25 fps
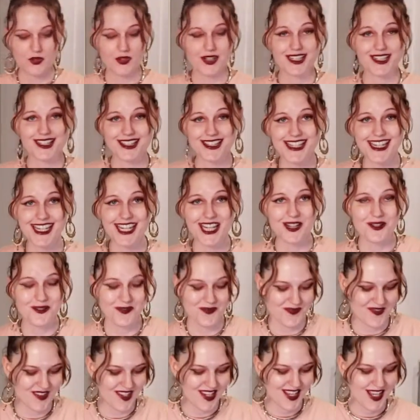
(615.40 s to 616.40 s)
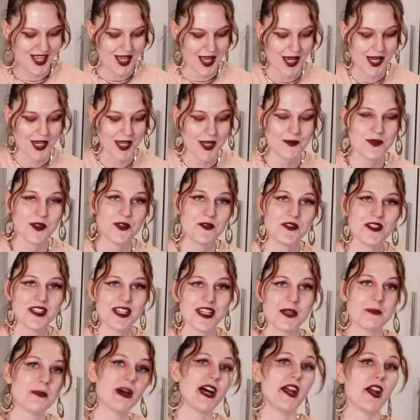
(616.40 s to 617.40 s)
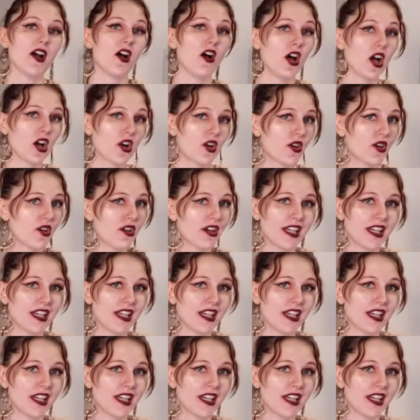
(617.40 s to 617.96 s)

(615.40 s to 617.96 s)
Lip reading: can see, I am using my Horror